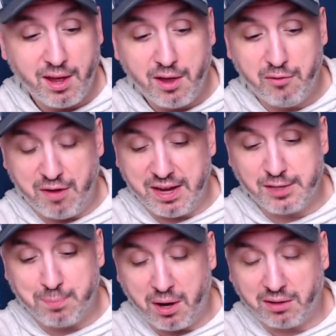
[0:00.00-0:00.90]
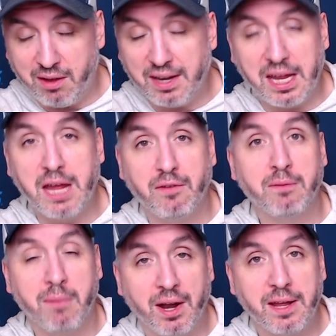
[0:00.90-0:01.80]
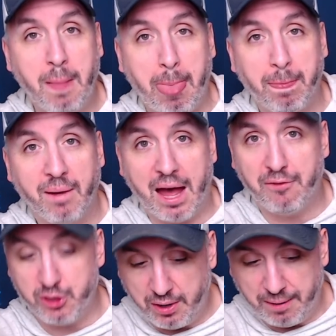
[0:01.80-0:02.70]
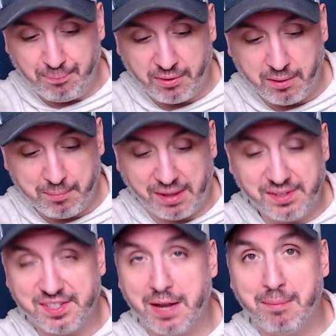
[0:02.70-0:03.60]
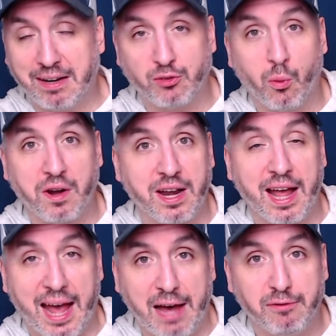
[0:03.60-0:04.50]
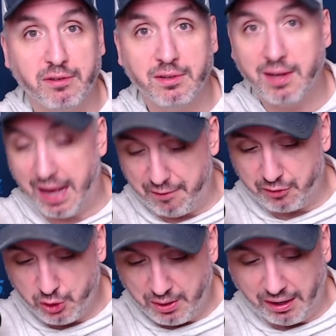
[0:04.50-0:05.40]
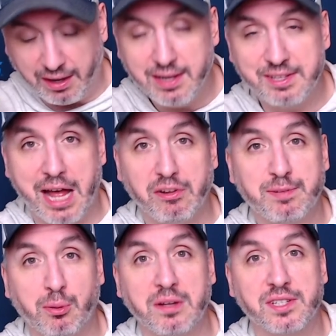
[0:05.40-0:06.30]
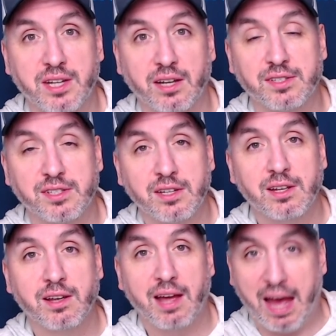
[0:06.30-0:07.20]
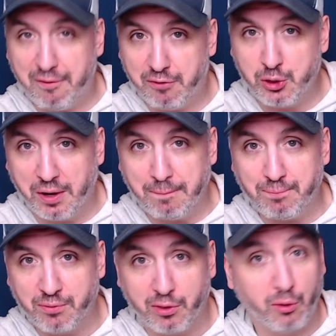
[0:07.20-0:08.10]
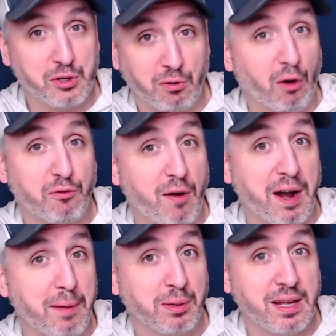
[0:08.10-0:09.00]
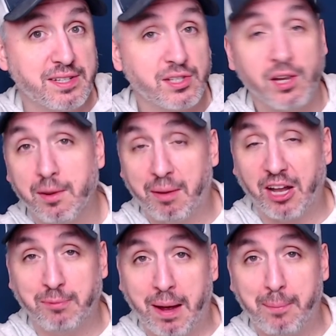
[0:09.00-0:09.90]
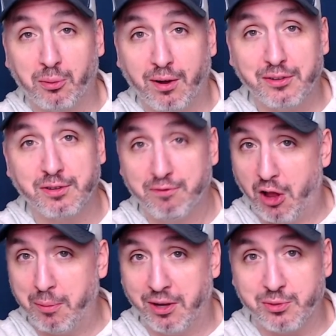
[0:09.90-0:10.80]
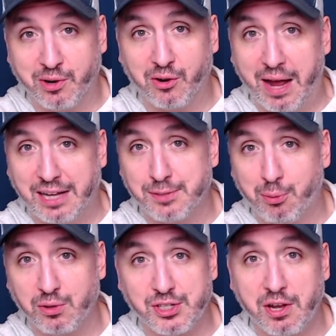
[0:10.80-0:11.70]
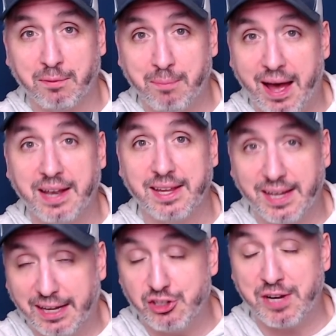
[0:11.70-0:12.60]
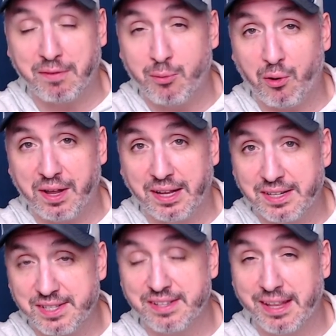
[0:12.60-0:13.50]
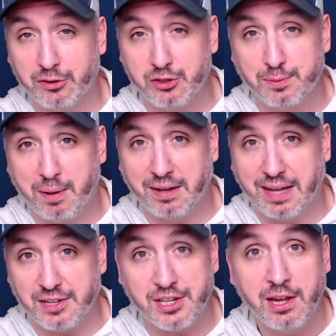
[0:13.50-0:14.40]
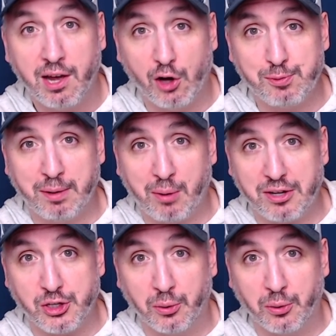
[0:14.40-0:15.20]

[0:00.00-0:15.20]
Vegas puck line even money, half a unit. Penn State minus one and a half, half a unit. Dallas plus six, half a unit. Those are our Friday plays. My name is Matt Perrault. Follow me on Twitter at Sports Talk Matt. Each and every morning, it's the Daily Juice Podcast. I was being brought to you